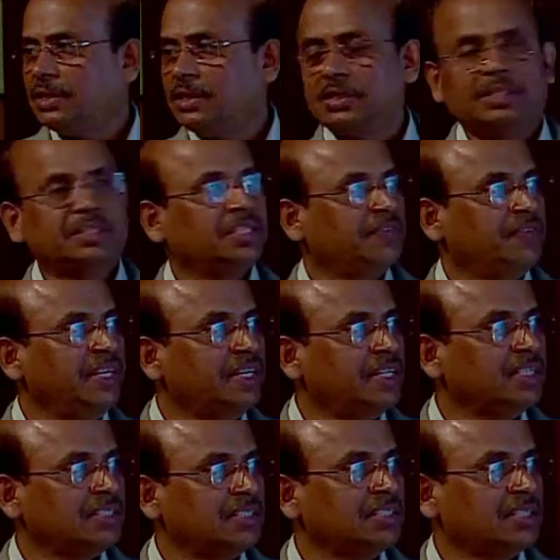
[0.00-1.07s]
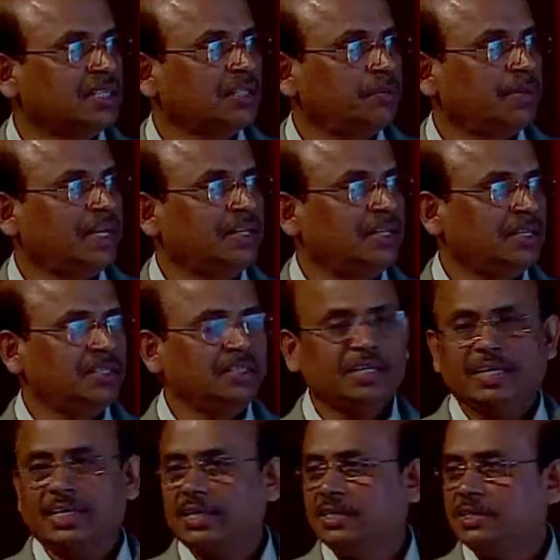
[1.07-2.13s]
the VT. These are
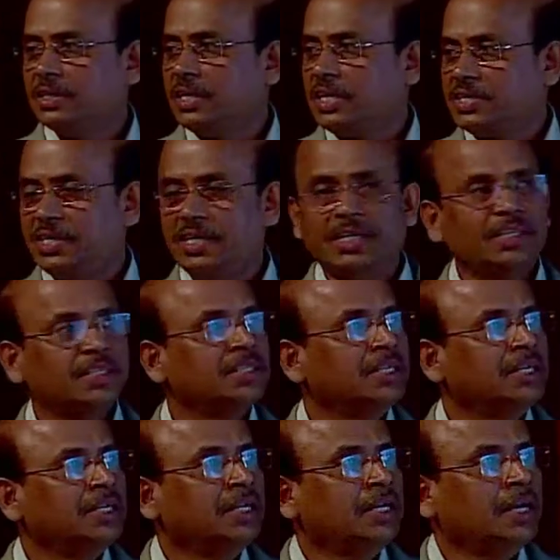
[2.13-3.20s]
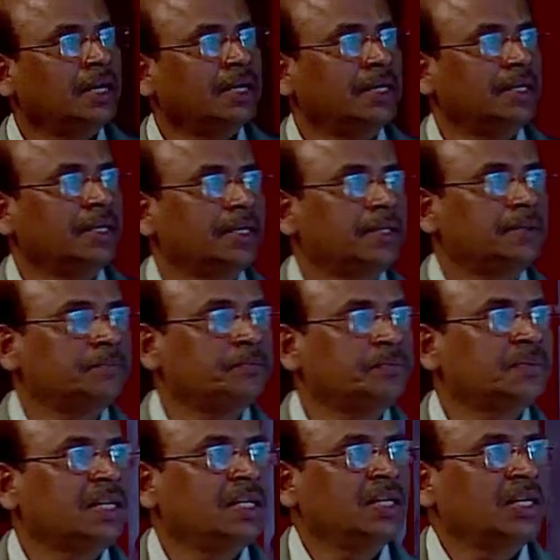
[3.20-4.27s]
the engine actually. And
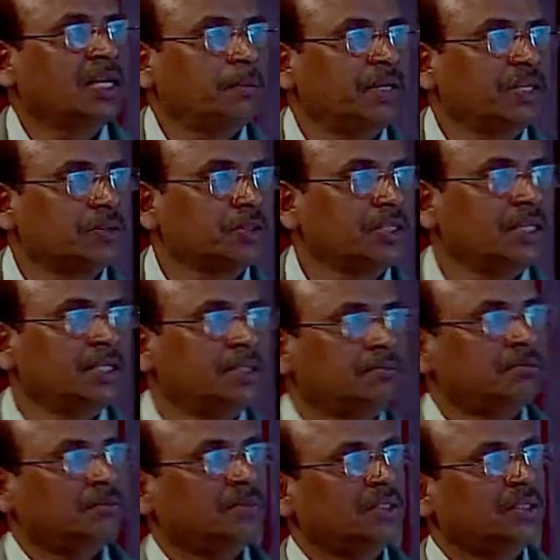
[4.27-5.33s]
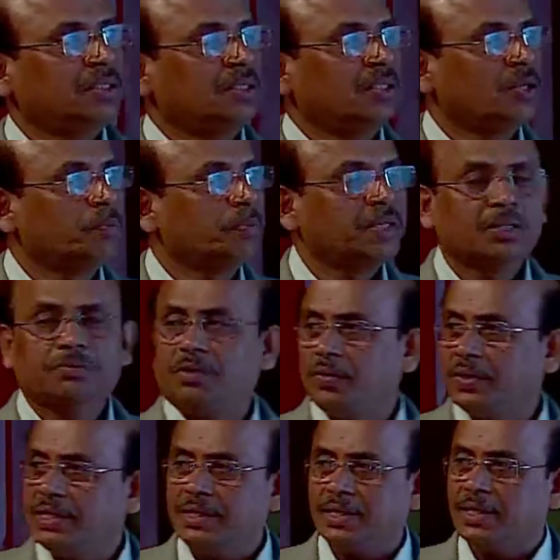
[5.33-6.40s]
coming to the topic of
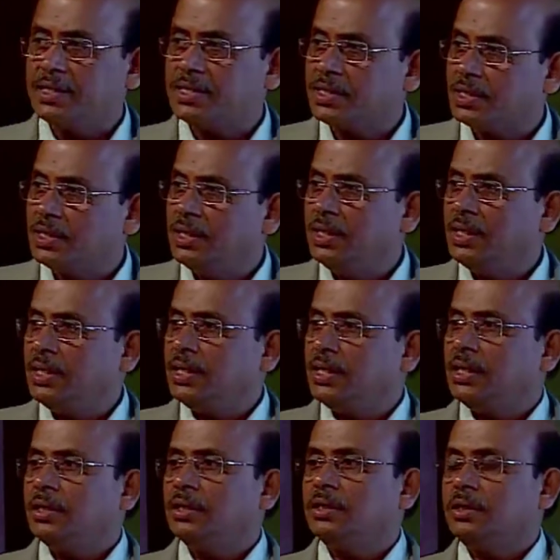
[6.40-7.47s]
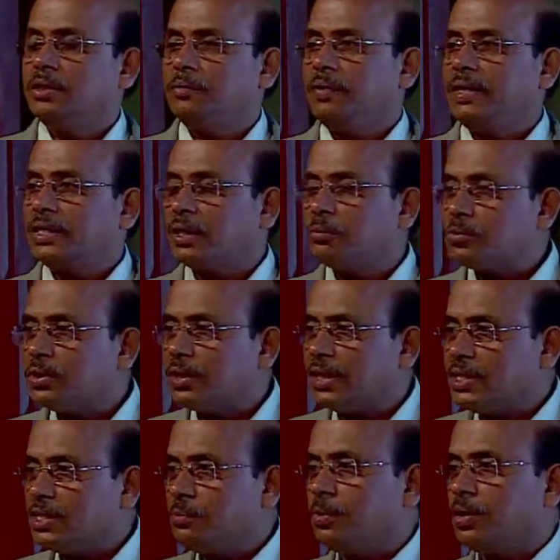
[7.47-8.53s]
our interest, when it comes to the
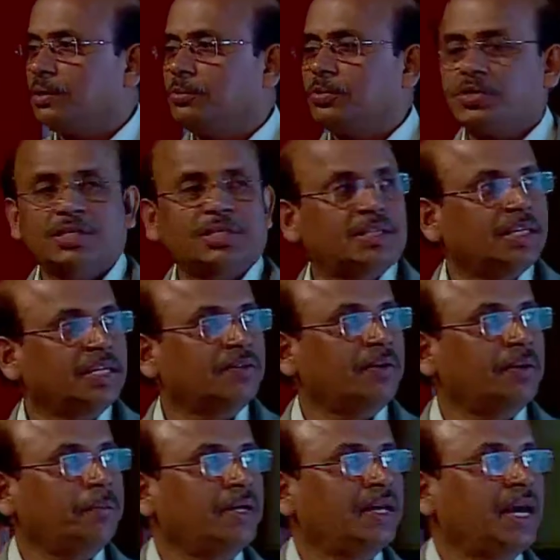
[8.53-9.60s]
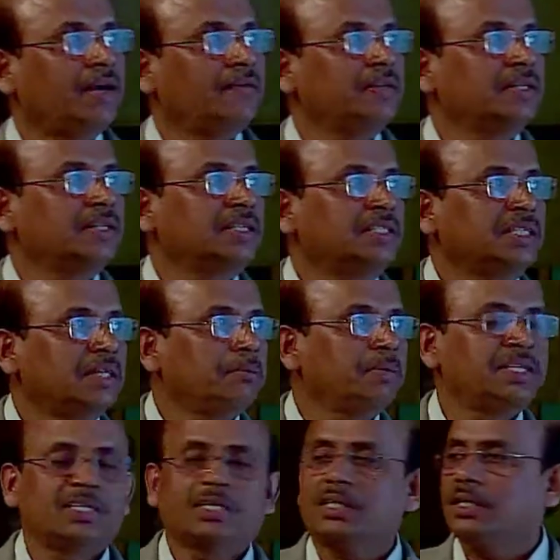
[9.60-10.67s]
rigid body motion, it will be having three
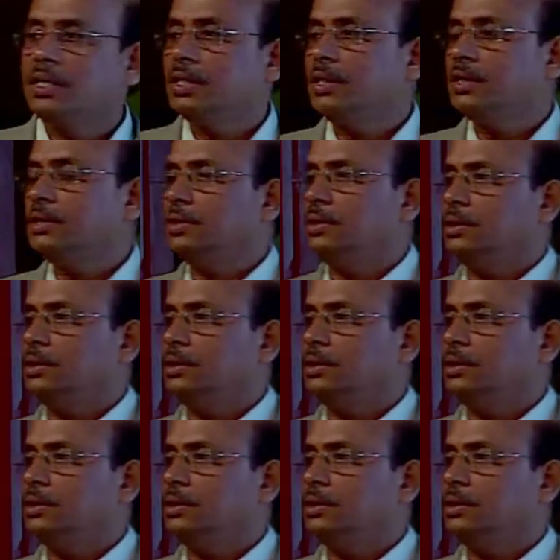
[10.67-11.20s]
major